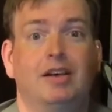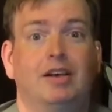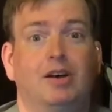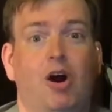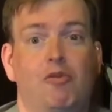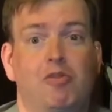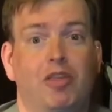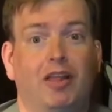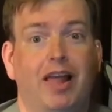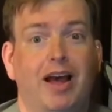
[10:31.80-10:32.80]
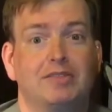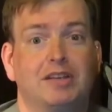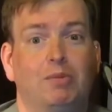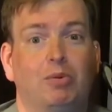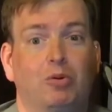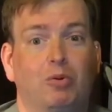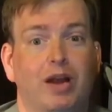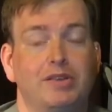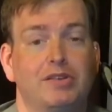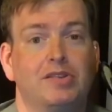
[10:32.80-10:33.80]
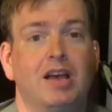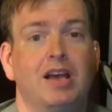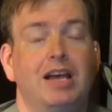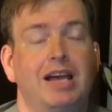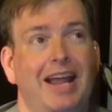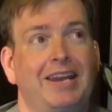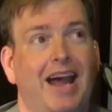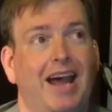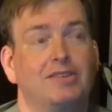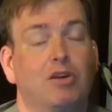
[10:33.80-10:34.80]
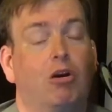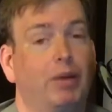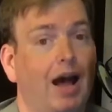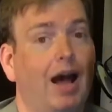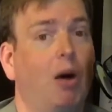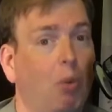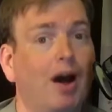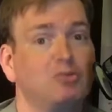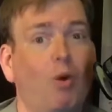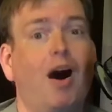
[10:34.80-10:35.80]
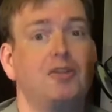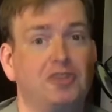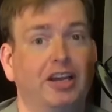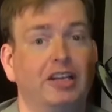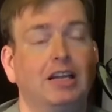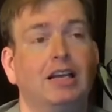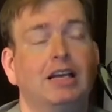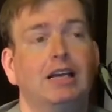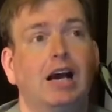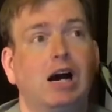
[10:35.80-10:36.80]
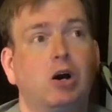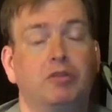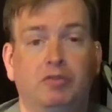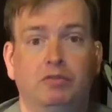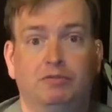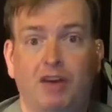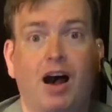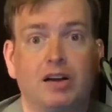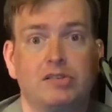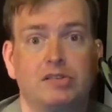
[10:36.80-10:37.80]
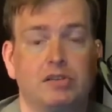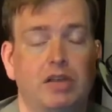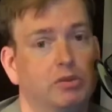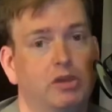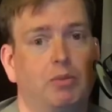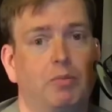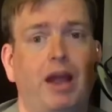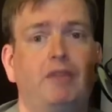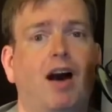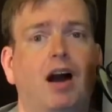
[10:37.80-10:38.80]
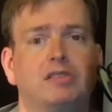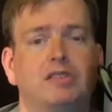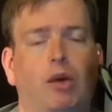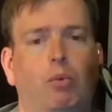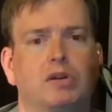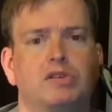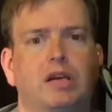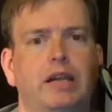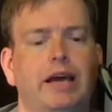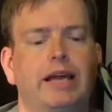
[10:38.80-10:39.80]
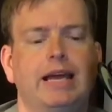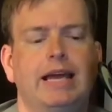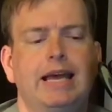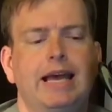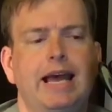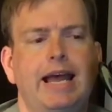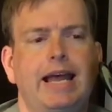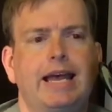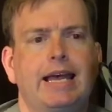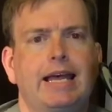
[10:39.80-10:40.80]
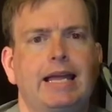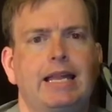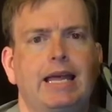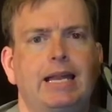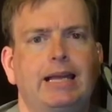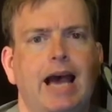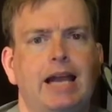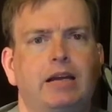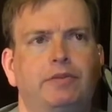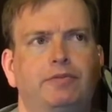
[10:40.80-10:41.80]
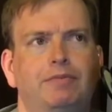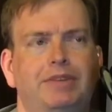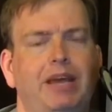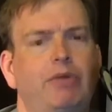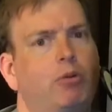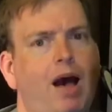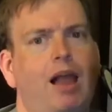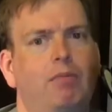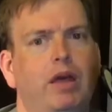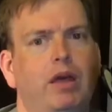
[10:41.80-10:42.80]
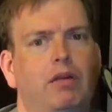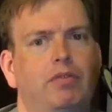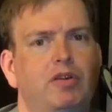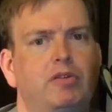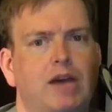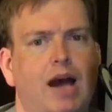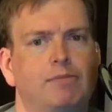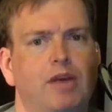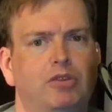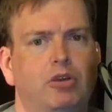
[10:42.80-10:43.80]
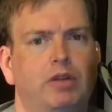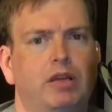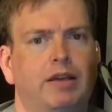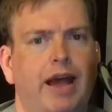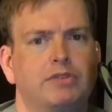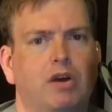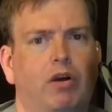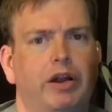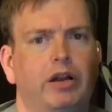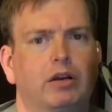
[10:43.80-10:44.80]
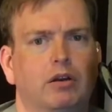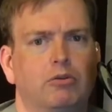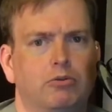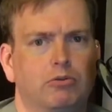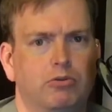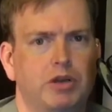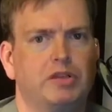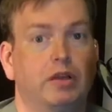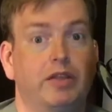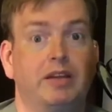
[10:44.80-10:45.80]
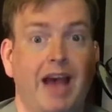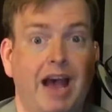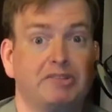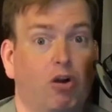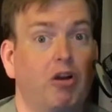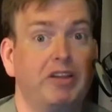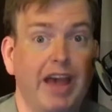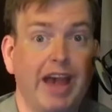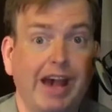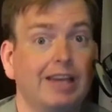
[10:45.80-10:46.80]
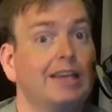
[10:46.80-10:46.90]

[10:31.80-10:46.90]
over the last couple of races in NASCAR. But I was watching it on Fox. It was on the main Fox network Sunday. And it kind of did remind me of the few times I've tuned in NASCAR here recently, that NASCAR,